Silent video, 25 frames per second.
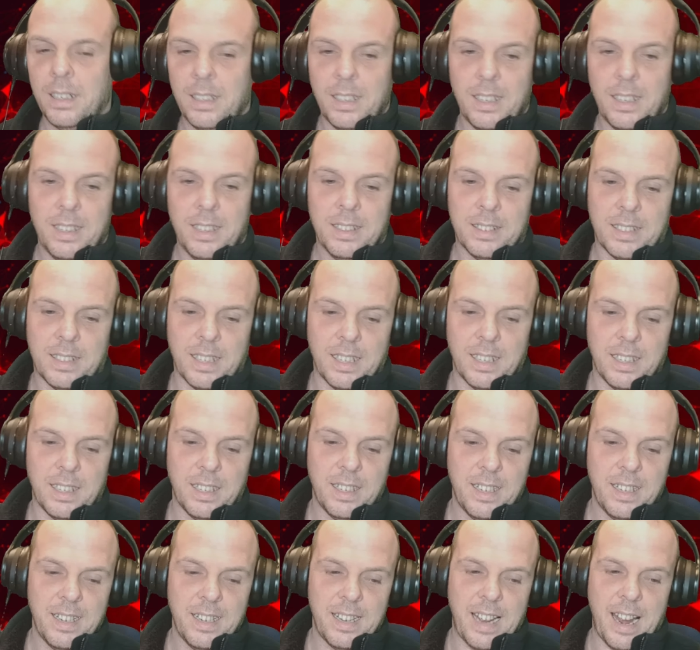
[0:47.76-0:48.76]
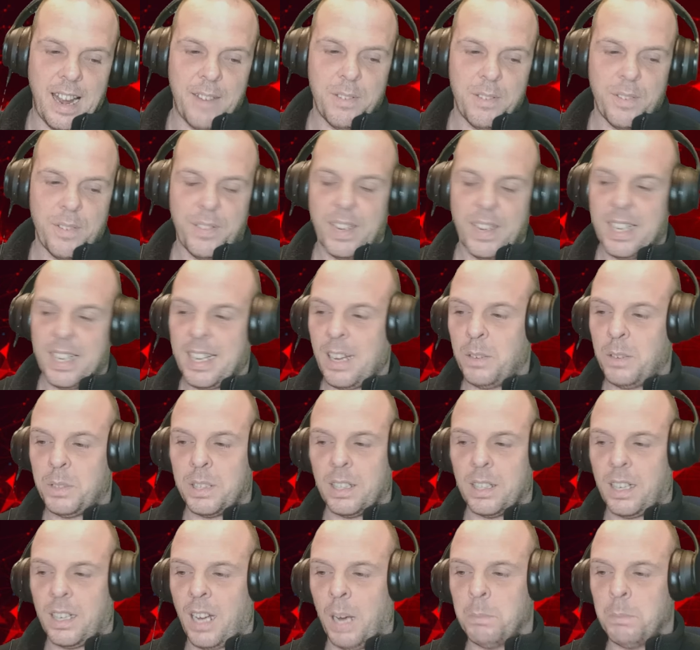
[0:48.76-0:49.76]
That everything else
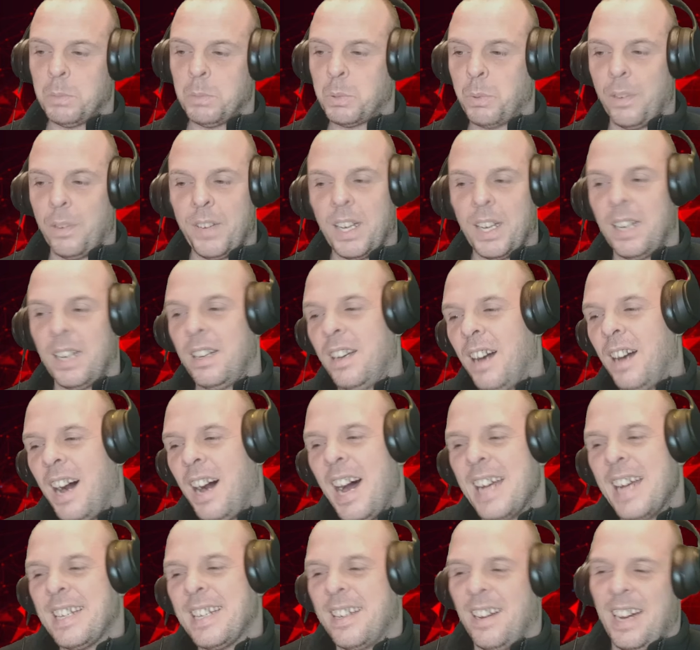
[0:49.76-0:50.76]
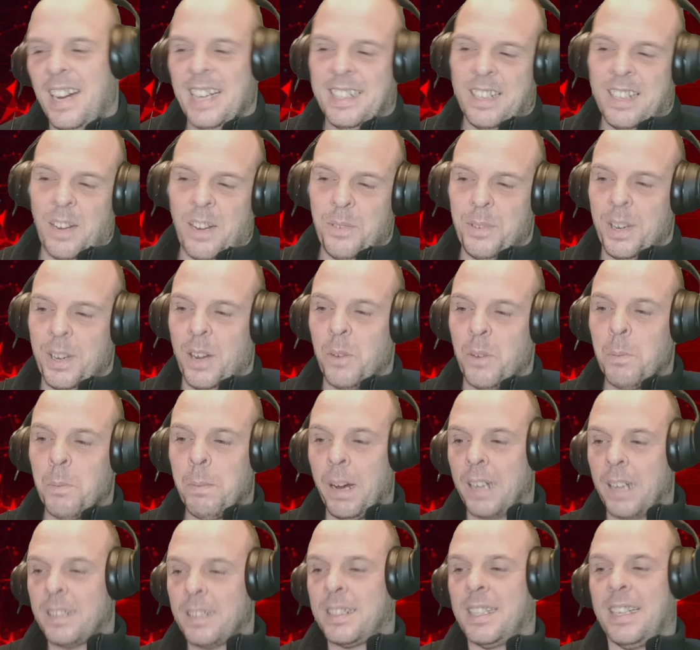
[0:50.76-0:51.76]
that comes with it. I, I don't know,
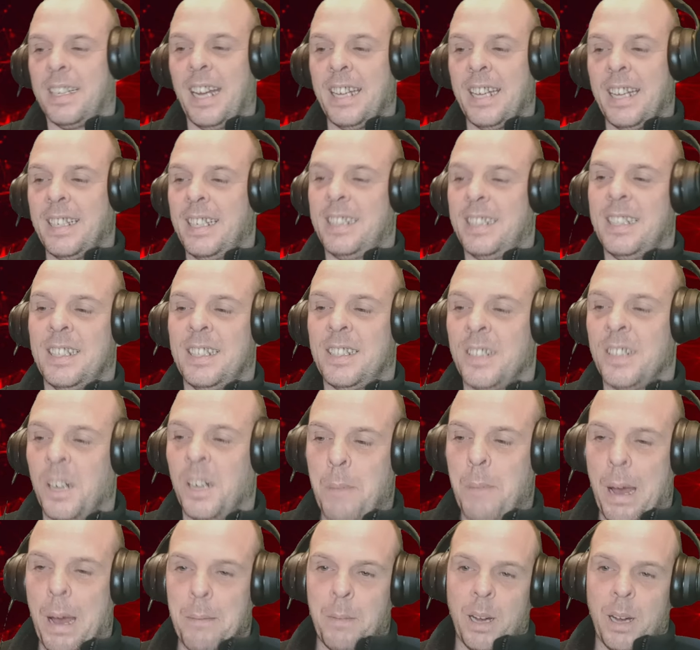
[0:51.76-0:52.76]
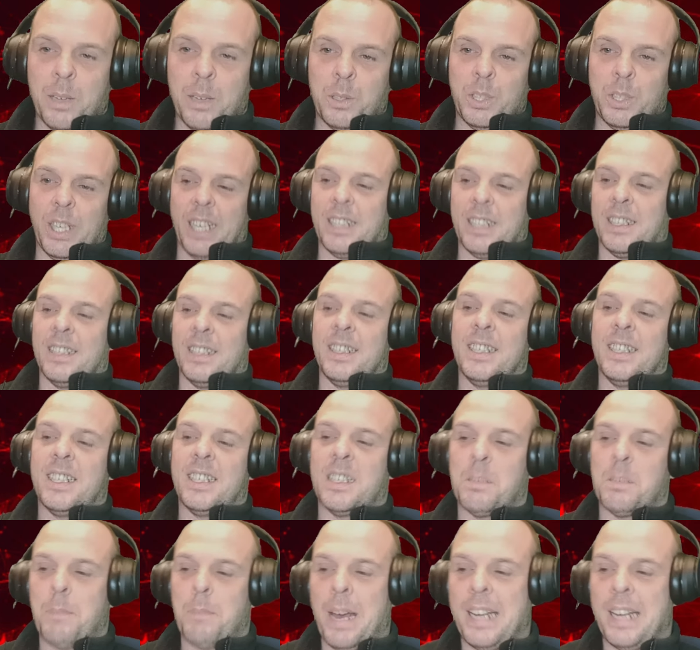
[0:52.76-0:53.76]
but today this is not about Michael Jackson. This is
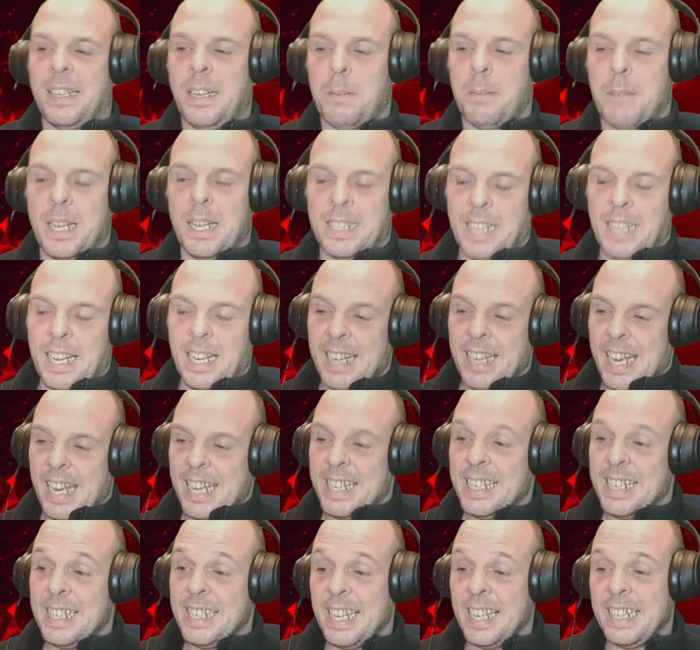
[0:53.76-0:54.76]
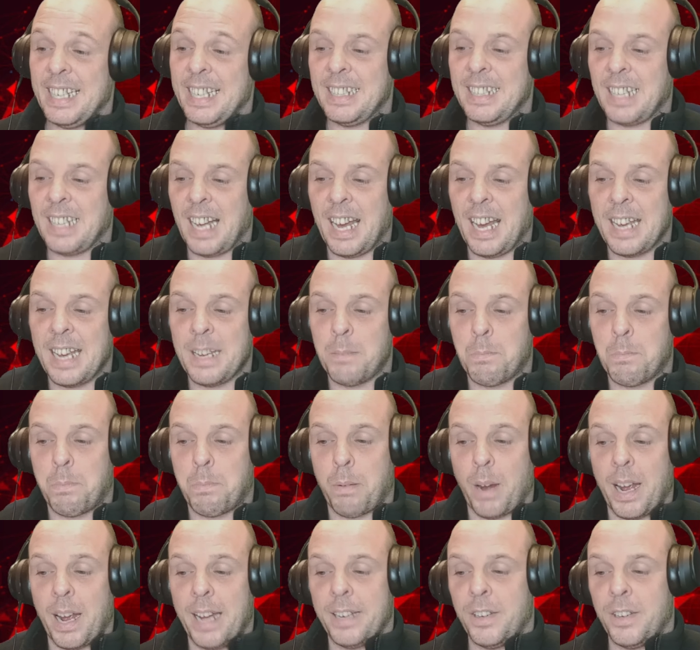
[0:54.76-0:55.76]
about Dimas, and he is a
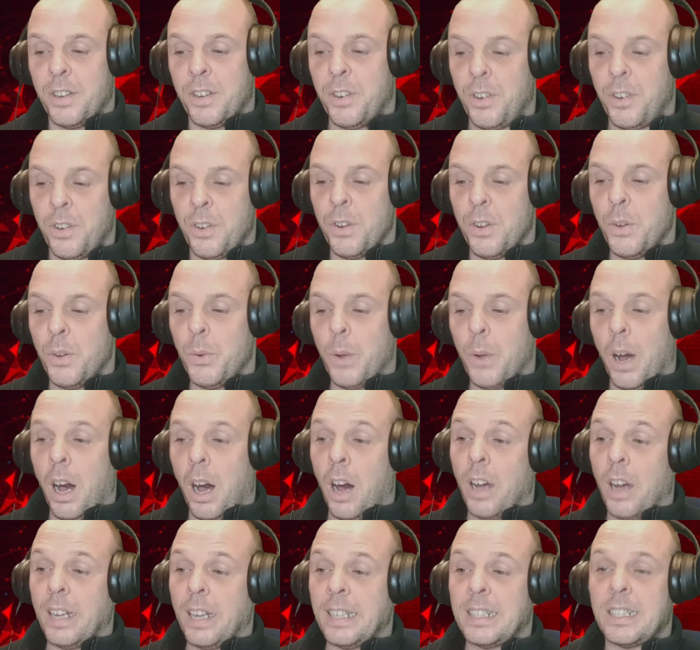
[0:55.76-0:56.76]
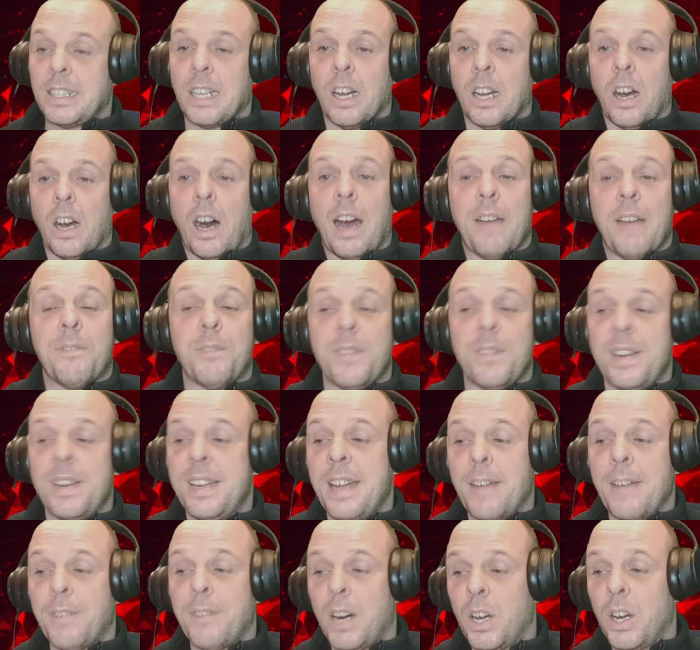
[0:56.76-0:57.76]
brand new artist that I've
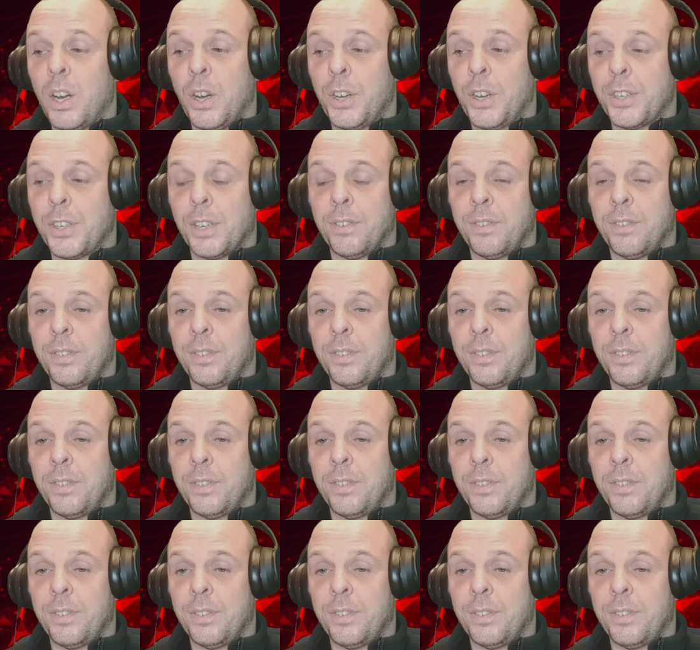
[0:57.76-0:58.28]
never heard of.